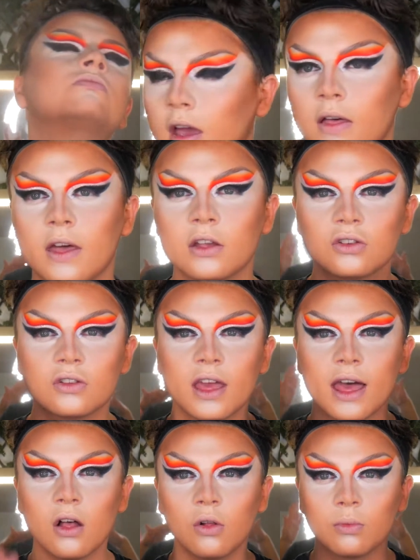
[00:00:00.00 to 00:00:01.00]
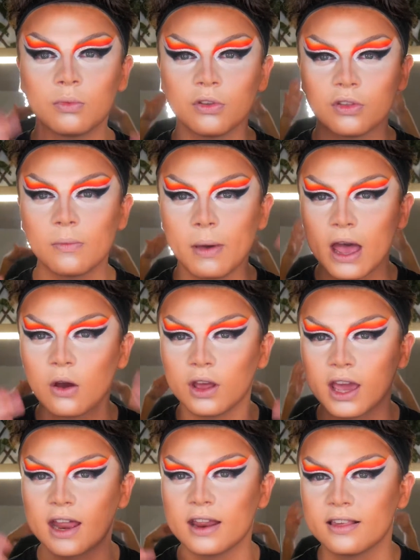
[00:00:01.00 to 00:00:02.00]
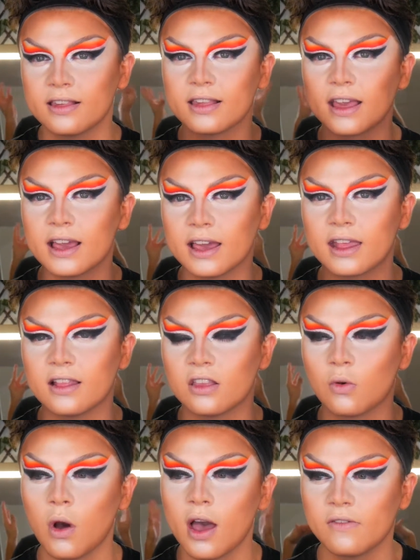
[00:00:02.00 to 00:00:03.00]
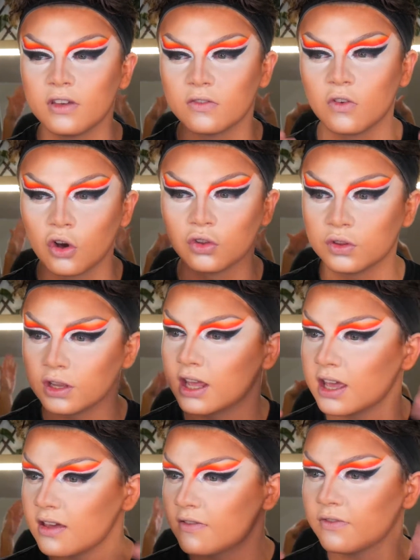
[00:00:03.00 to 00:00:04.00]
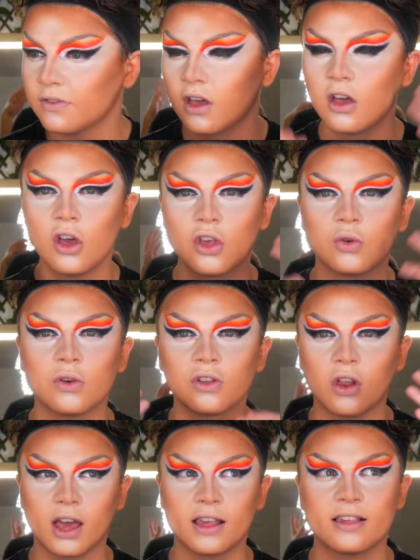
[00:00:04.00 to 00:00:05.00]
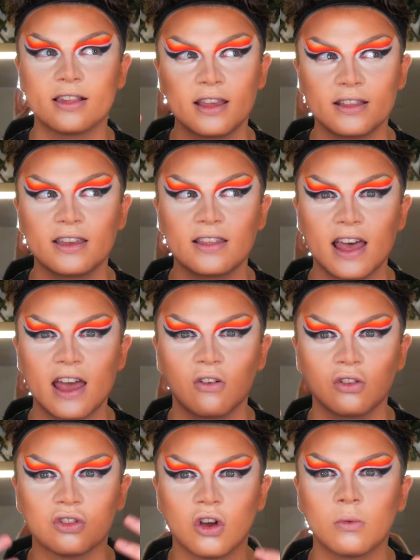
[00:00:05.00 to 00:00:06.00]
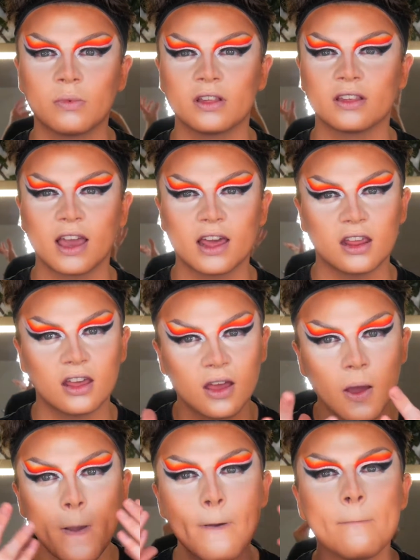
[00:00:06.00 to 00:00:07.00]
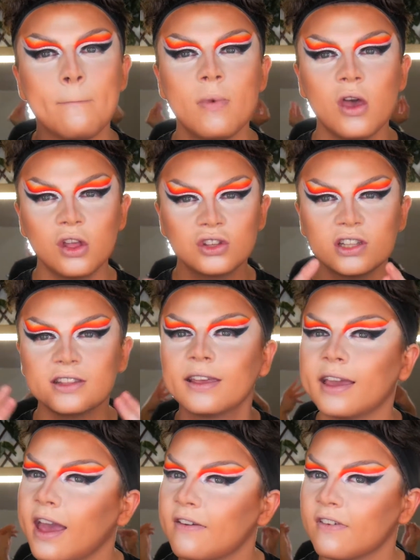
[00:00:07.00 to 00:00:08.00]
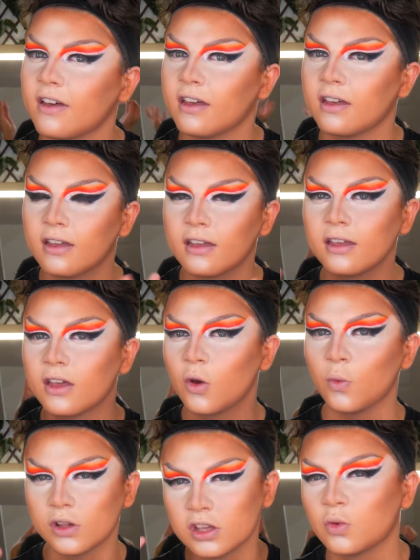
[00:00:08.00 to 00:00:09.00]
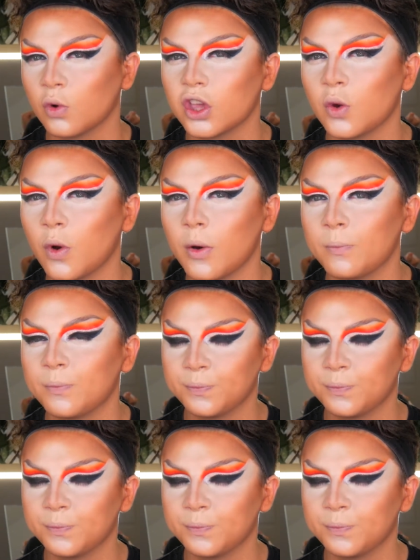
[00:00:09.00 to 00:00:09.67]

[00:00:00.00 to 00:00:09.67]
And that just helps the powder kind of sink into whatever you've got underneath. So it's not like sitting there on top, it's kind of merging together, which is what you want.